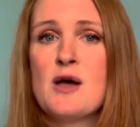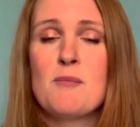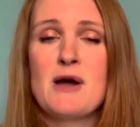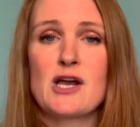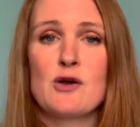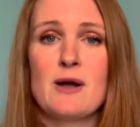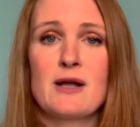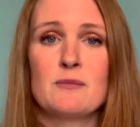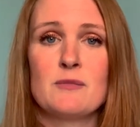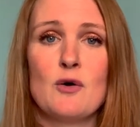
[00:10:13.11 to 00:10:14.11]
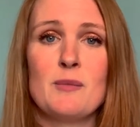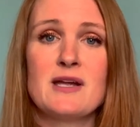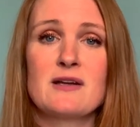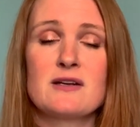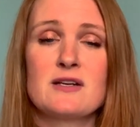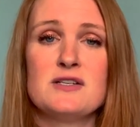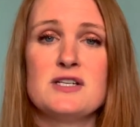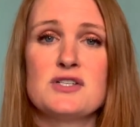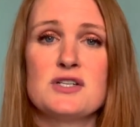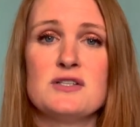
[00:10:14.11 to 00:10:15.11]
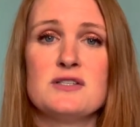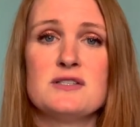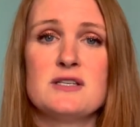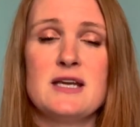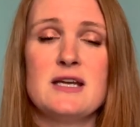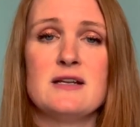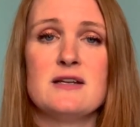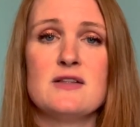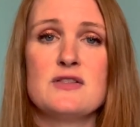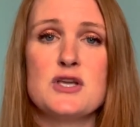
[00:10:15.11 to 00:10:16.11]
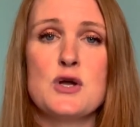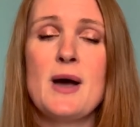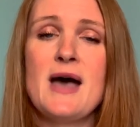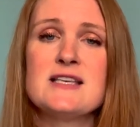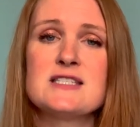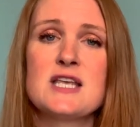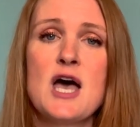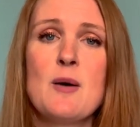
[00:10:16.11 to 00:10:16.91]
macroeconomic conditions in the US,